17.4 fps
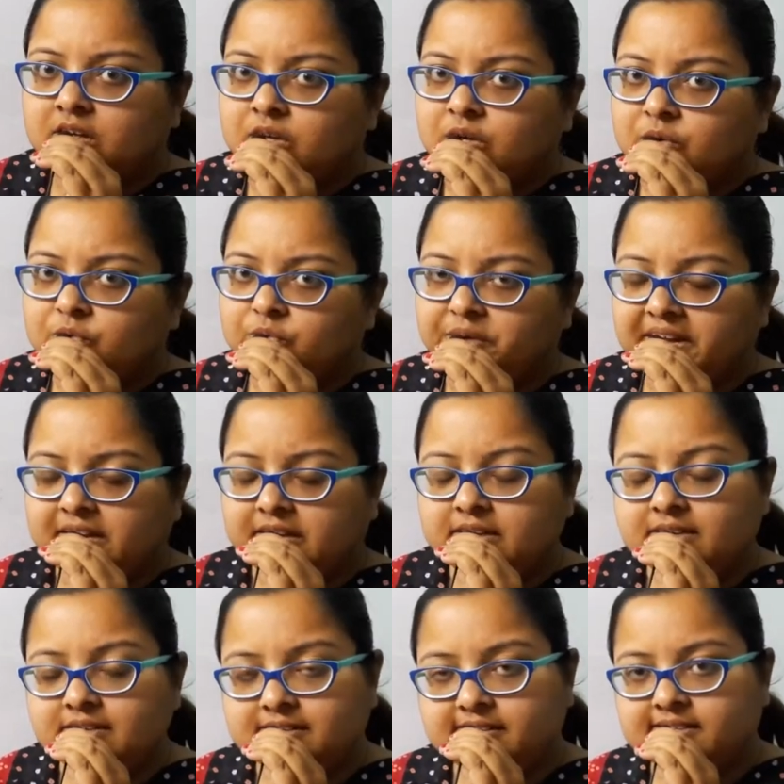
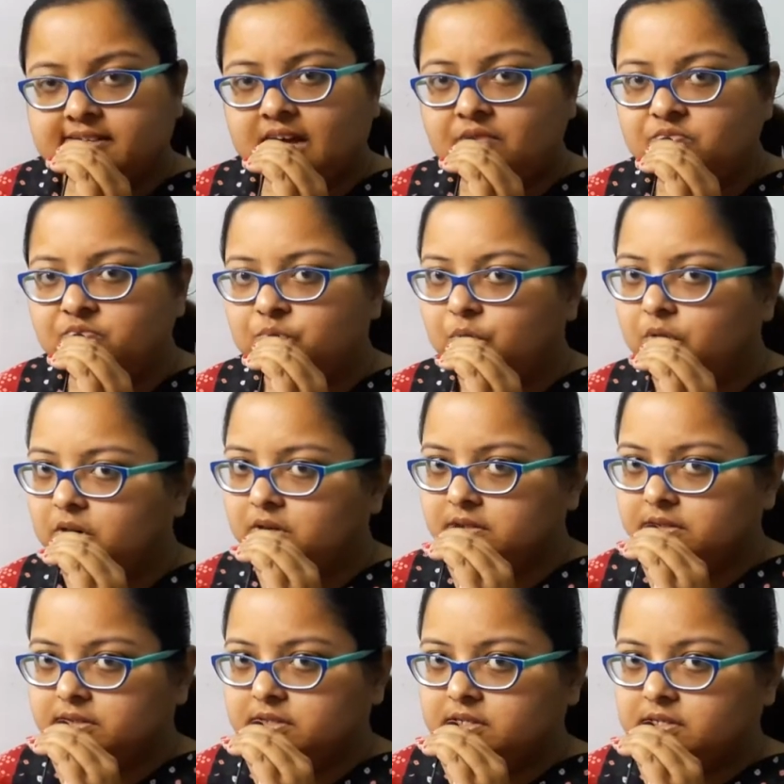When some
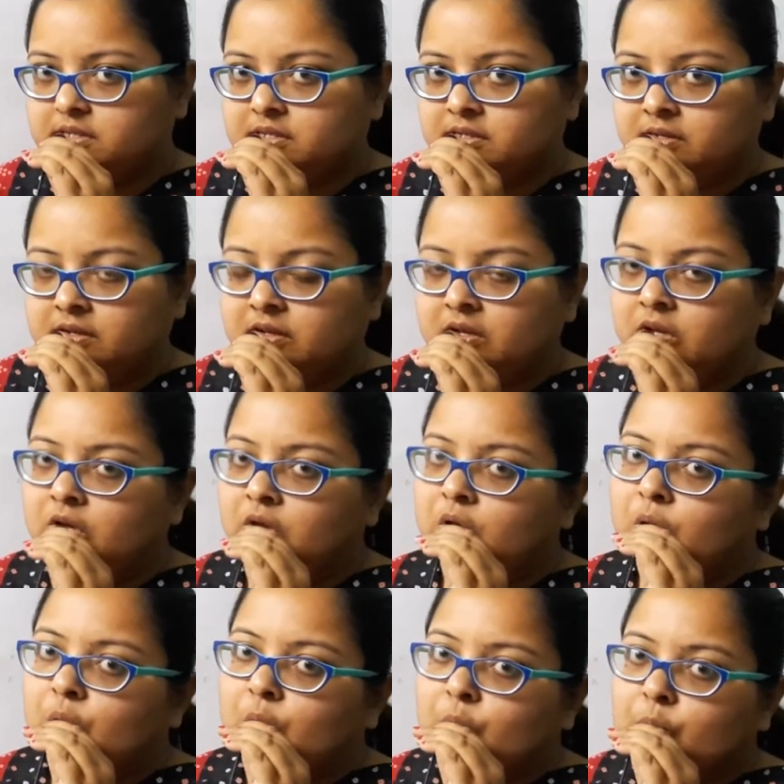words
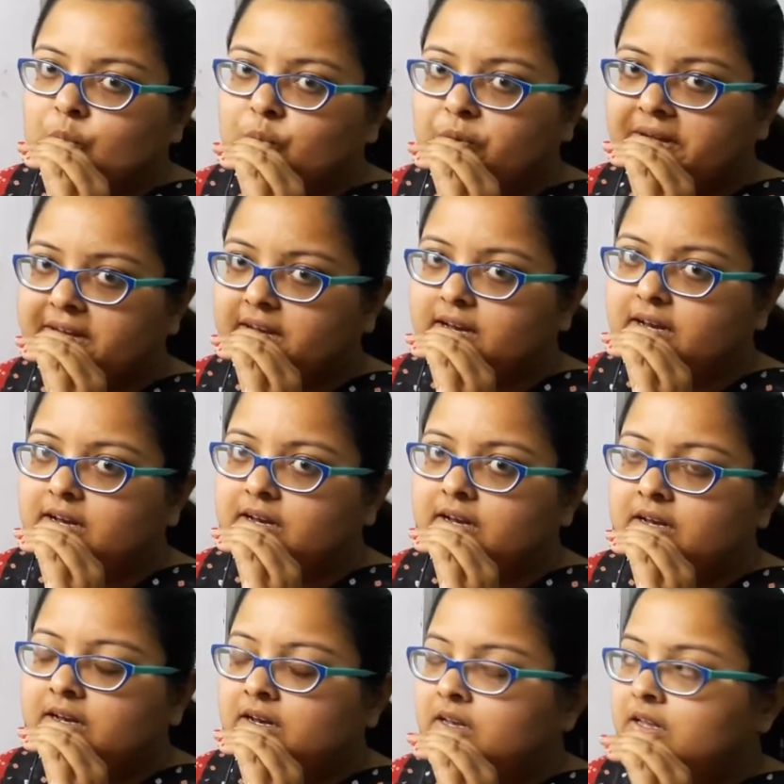will
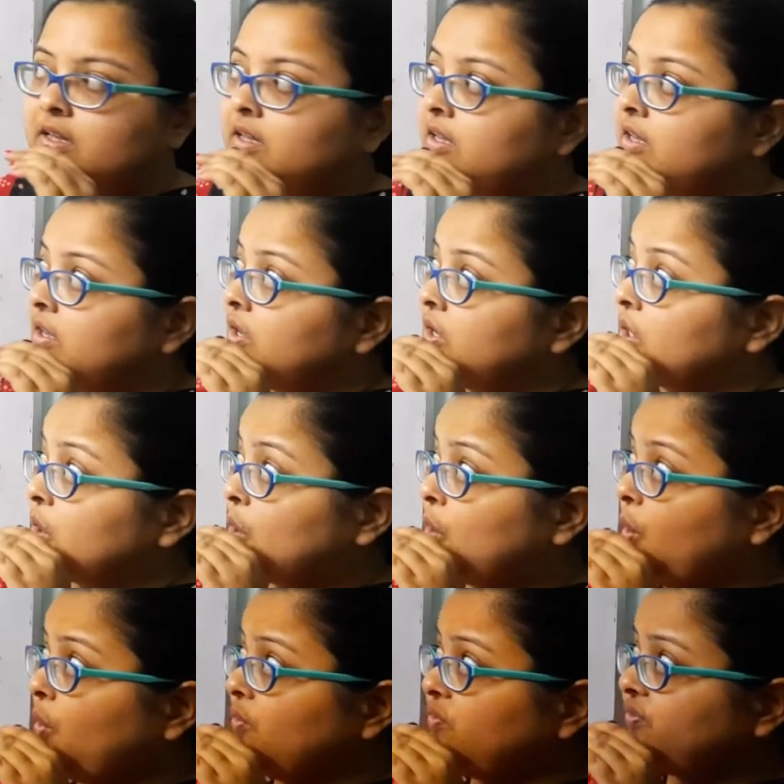
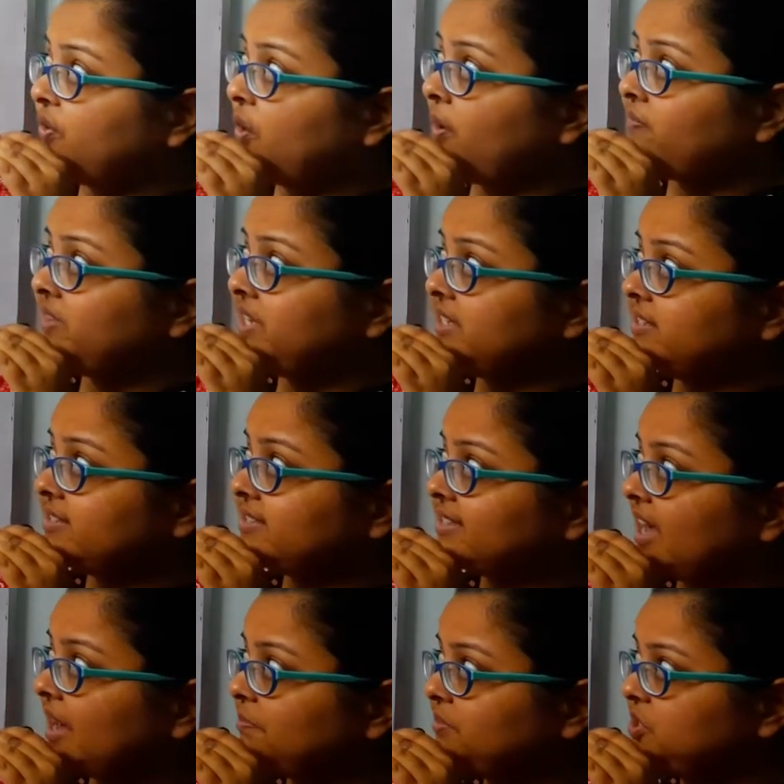go from the
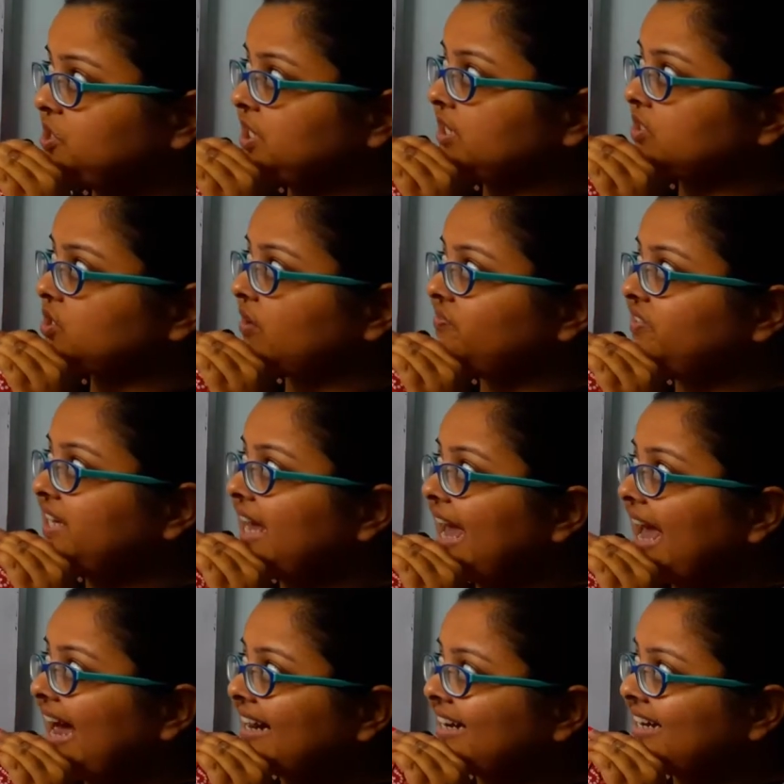subject of the
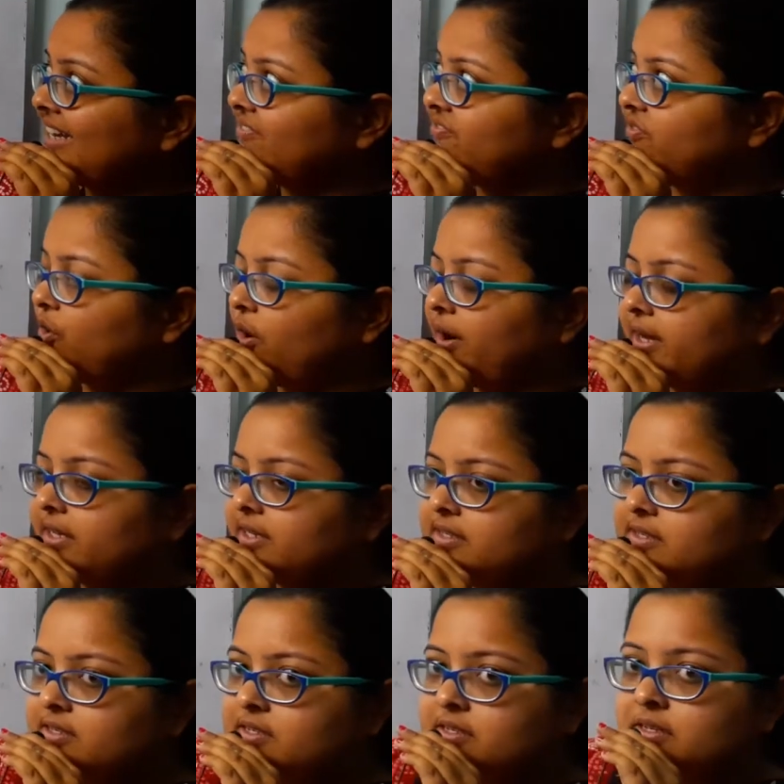active
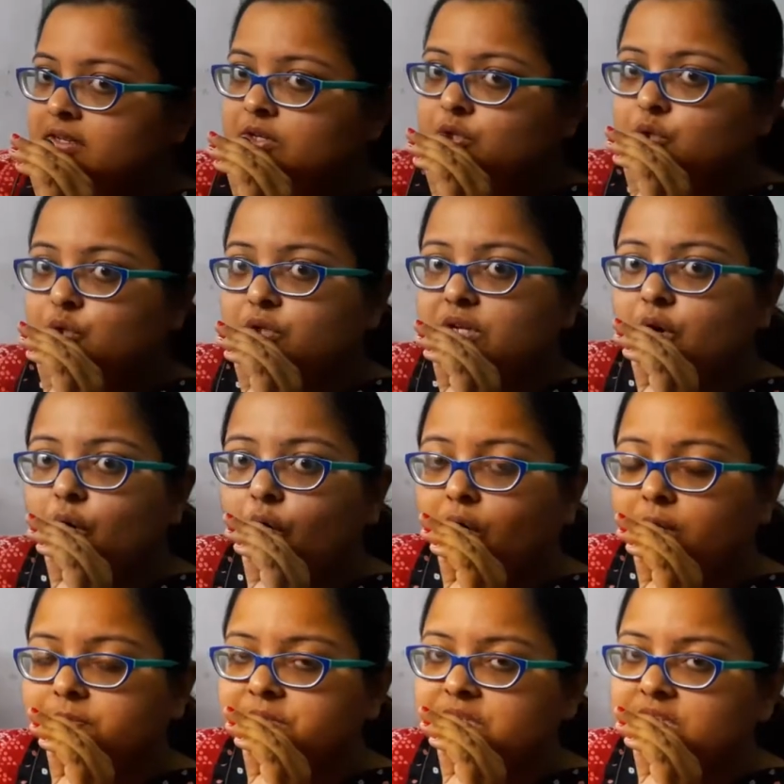voice to the
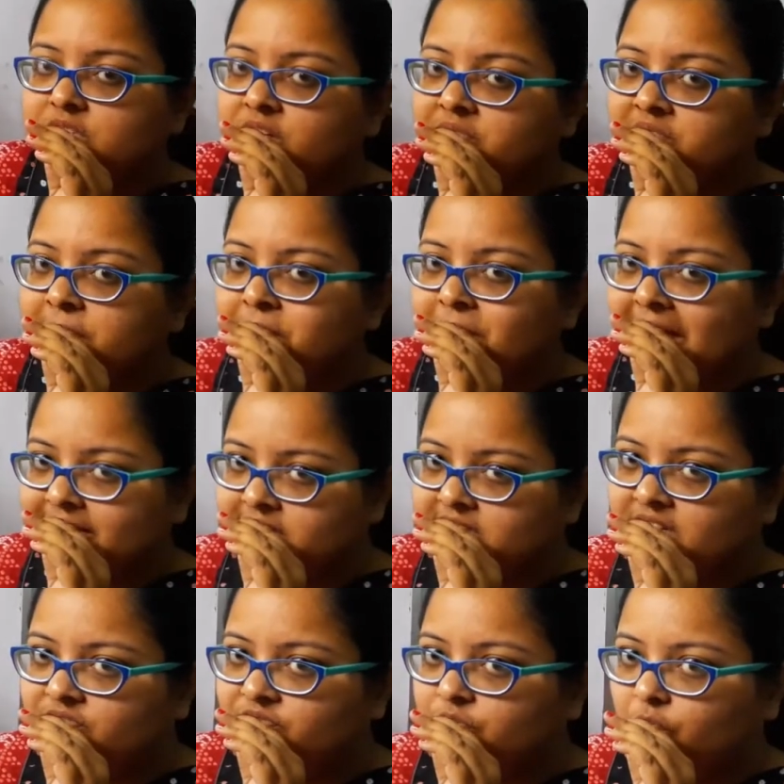object of the
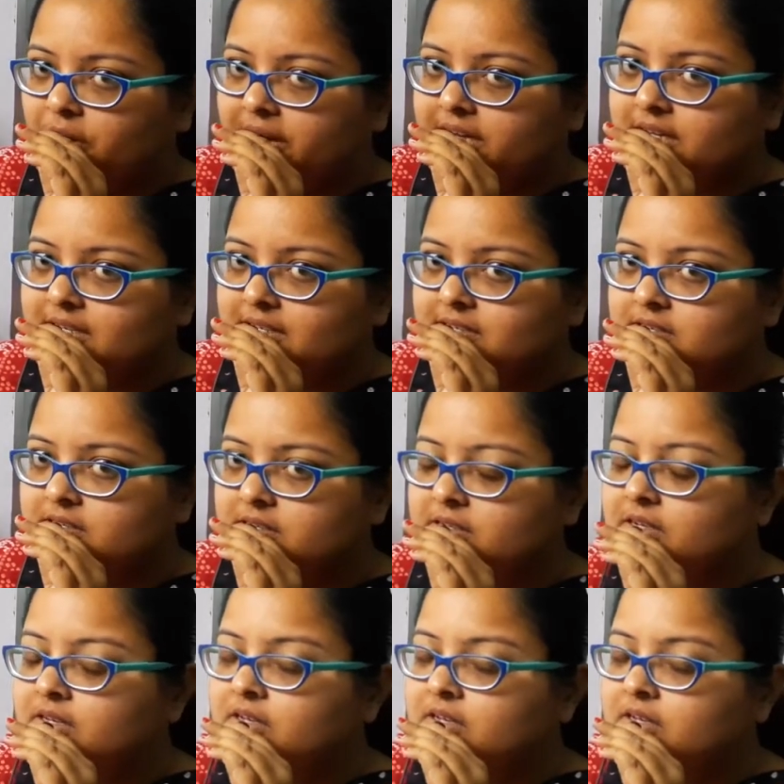passive voice,